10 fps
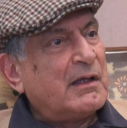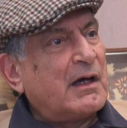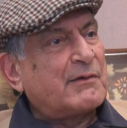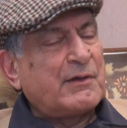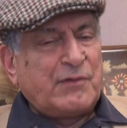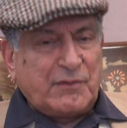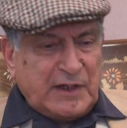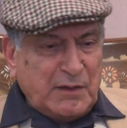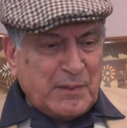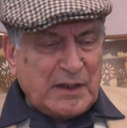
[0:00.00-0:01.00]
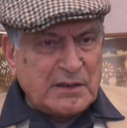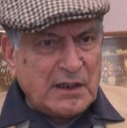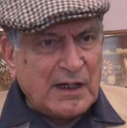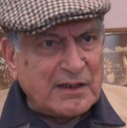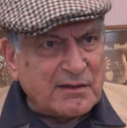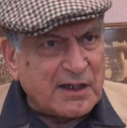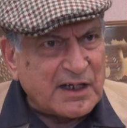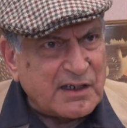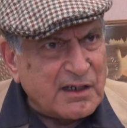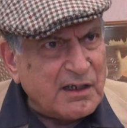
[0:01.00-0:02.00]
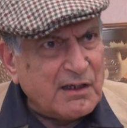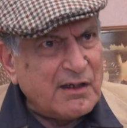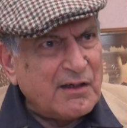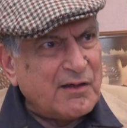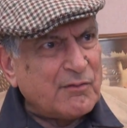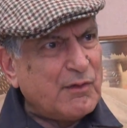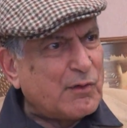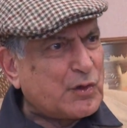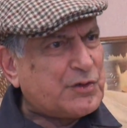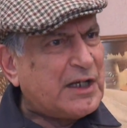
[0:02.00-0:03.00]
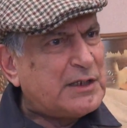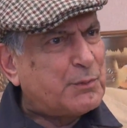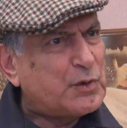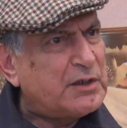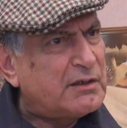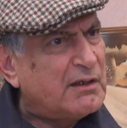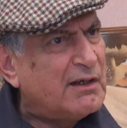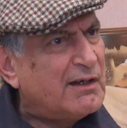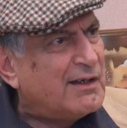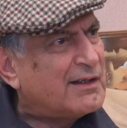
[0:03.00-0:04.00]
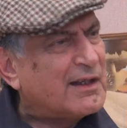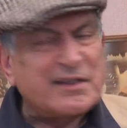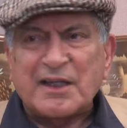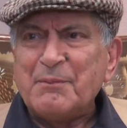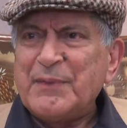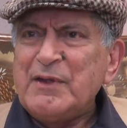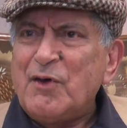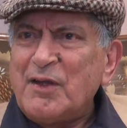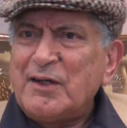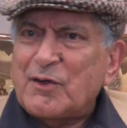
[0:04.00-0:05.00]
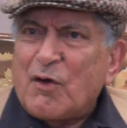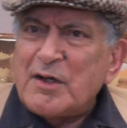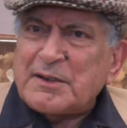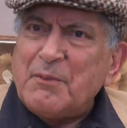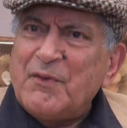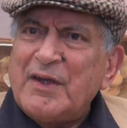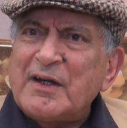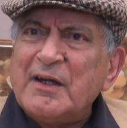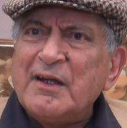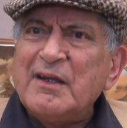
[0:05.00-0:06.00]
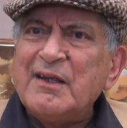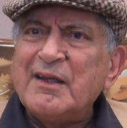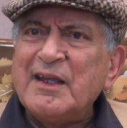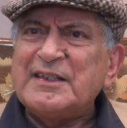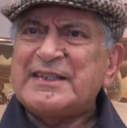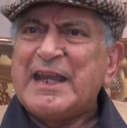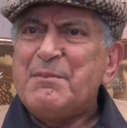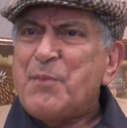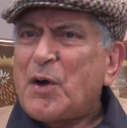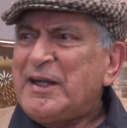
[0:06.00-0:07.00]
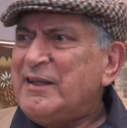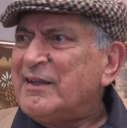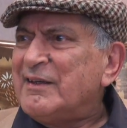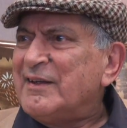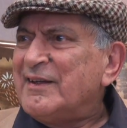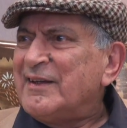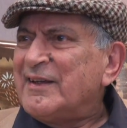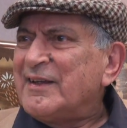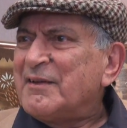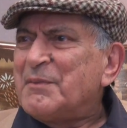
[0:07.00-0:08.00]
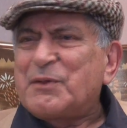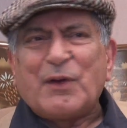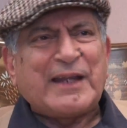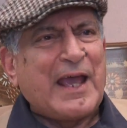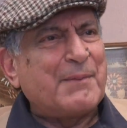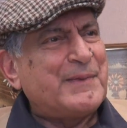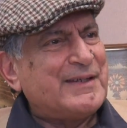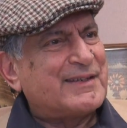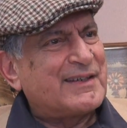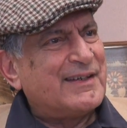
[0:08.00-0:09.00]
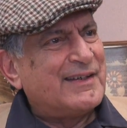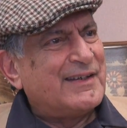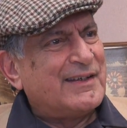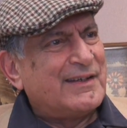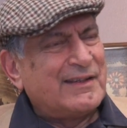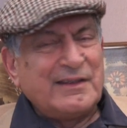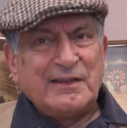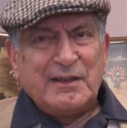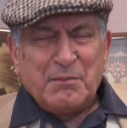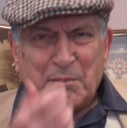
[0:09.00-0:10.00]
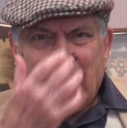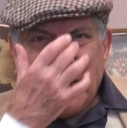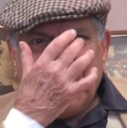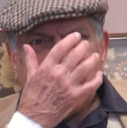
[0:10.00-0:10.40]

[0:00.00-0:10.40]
after 15 minutes, the legs are aching, we want to change position. There's something going wrong somewhere. It's the same body. But what happens? The mind